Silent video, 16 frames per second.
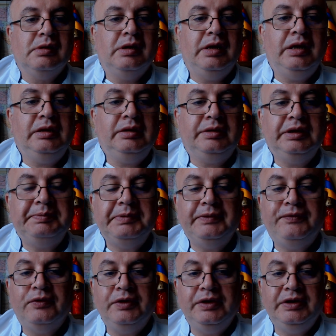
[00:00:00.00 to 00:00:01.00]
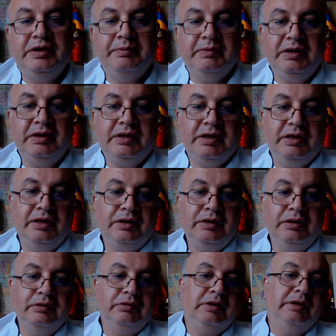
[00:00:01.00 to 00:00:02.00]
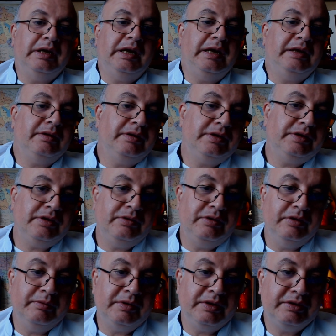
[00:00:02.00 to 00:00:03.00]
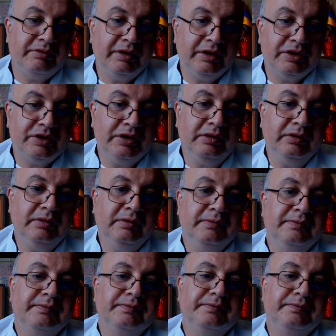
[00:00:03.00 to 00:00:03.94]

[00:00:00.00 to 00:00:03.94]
And treatment for edema can include dietary sodium restriction,